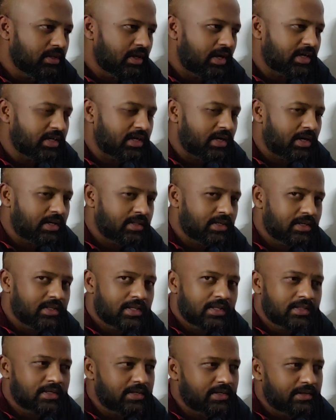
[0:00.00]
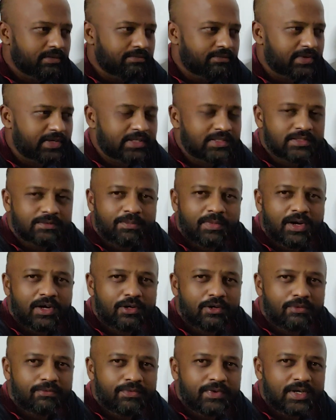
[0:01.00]
other than the defense
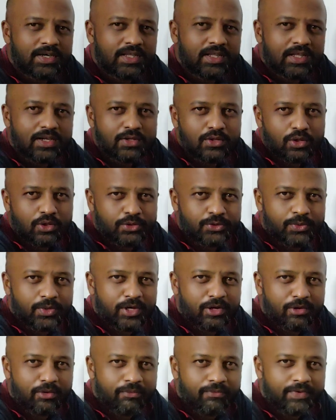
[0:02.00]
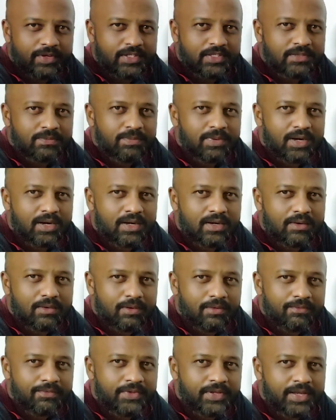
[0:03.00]
part of it, there is also an offense part
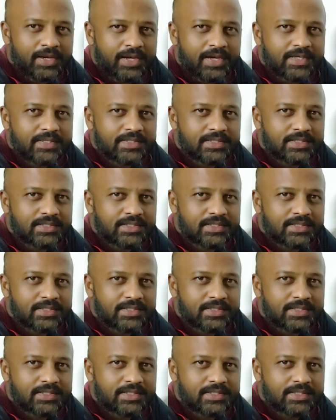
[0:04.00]
of the innate